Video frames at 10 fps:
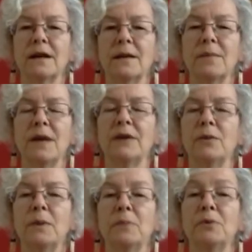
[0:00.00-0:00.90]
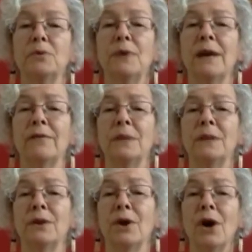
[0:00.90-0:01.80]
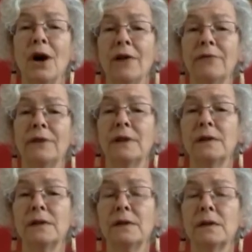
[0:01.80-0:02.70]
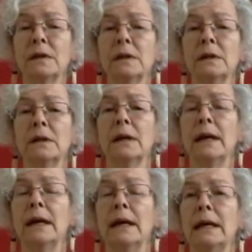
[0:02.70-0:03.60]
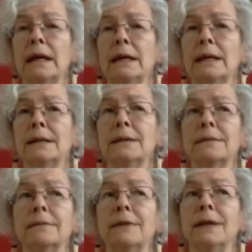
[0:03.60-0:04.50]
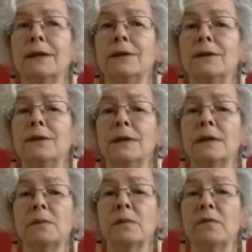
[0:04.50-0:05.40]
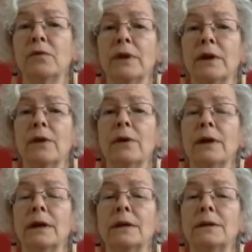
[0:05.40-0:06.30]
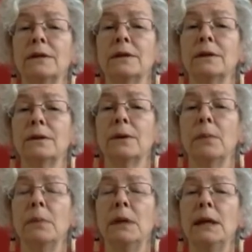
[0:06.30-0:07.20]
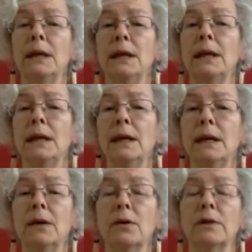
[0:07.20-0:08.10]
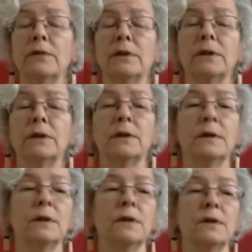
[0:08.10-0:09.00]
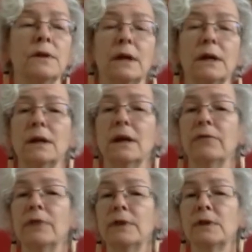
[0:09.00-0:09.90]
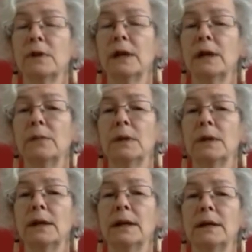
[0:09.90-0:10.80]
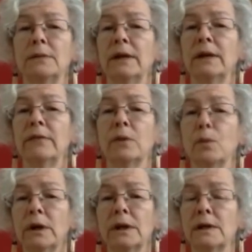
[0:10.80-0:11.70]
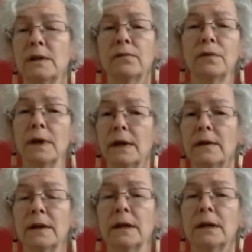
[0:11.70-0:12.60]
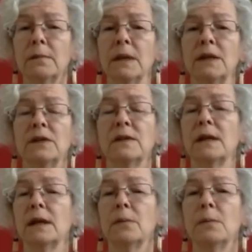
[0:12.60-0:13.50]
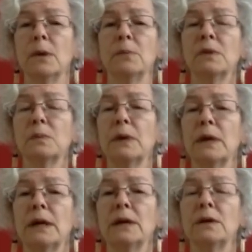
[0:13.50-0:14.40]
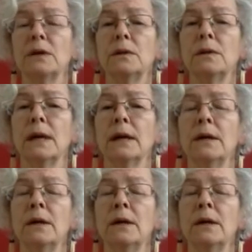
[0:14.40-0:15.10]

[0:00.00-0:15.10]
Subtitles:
I know people who have them in their office, and they do this before they're going into a meeting, or if they're starting to get frustrated by whatever the work is in front of them, they just take a moment's break and do that.